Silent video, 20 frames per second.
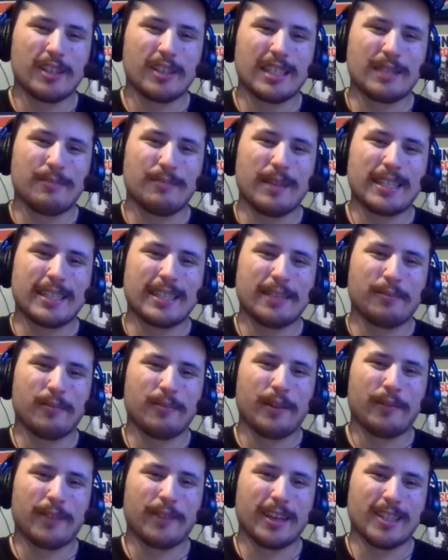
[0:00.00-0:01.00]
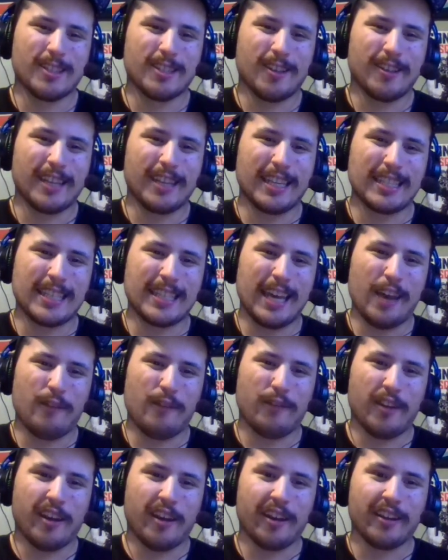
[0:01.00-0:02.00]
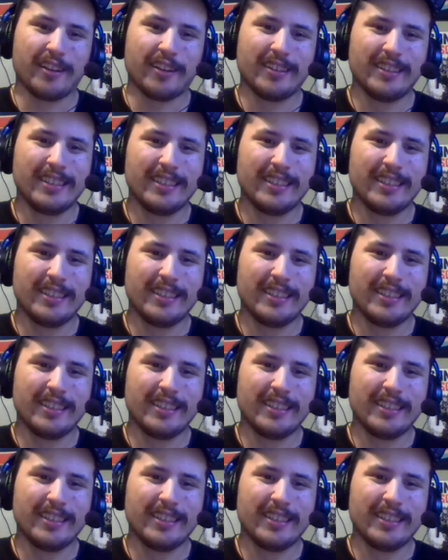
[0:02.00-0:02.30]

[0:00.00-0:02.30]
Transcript: just messing with Godzilla the entire fight.